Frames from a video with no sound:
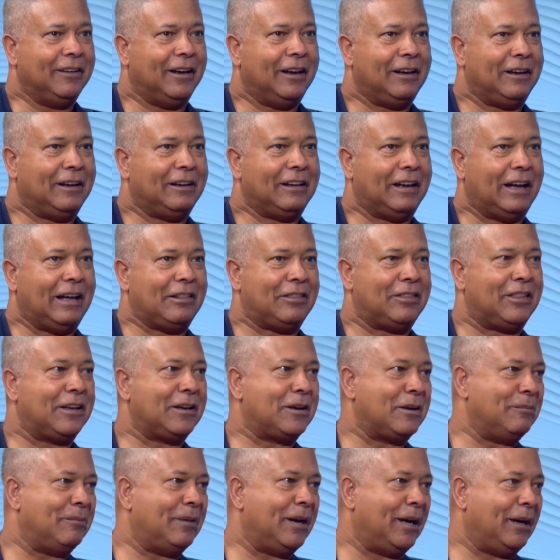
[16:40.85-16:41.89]
I
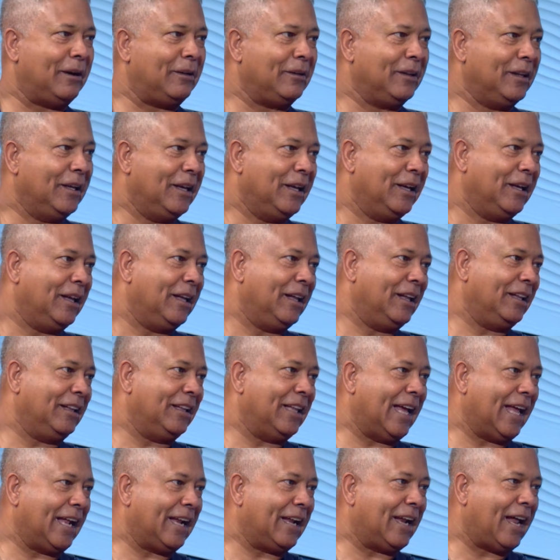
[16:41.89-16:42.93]
think about
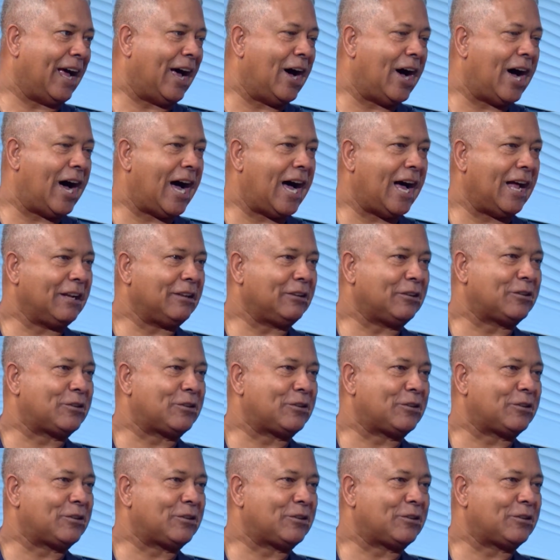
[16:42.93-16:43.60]
that hot,